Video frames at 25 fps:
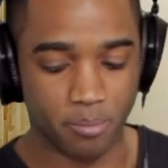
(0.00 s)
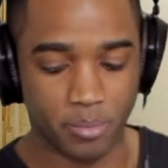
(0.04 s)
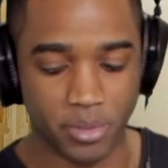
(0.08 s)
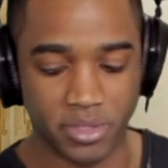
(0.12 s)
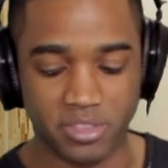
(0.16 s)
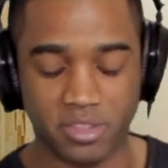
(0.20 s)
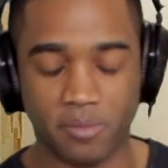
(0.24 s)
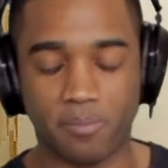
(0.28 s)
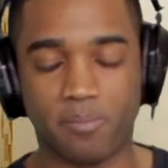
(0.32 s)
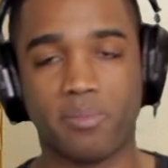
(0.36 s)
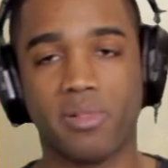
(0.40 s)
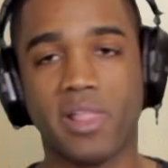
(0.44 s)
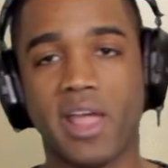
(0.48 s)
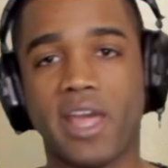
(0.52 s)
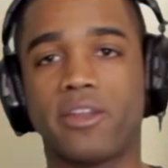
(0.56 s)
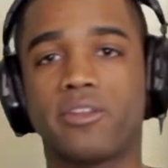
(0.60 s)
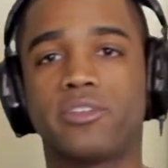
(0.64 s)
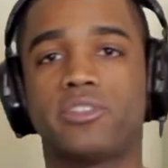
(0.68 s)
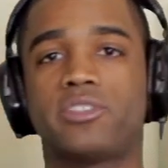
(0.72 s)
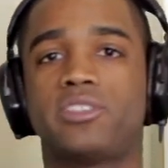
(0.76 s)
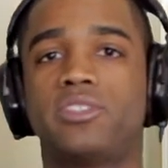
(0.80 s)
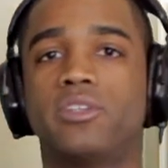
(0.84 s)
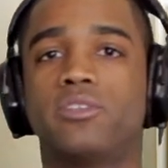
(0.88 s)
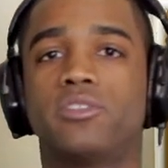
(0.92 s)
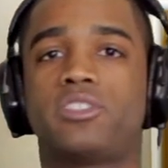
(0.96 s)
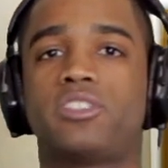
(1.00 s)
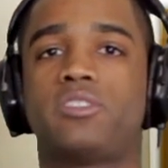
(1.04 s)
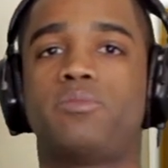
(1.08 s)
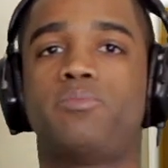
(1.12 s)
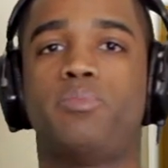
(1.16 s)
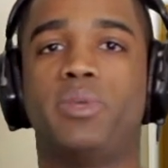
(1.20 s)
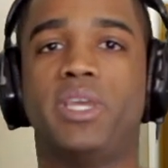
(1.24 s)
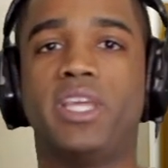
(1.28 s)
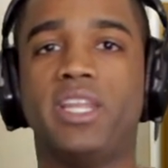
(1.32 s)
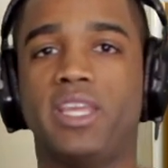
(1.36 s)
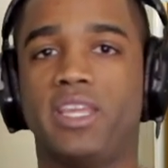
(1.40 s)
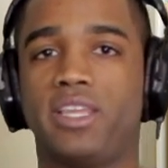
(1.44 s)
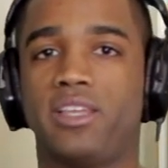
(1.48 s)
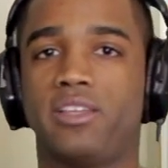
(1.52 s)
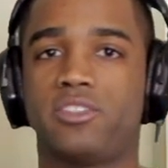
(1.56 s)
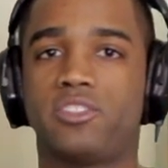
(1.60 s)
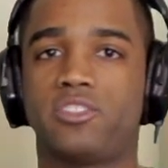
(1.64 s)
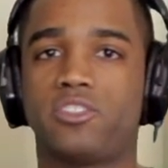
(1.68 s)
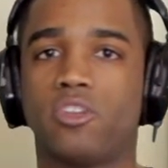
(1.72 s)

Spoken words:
But the platter is still spinning.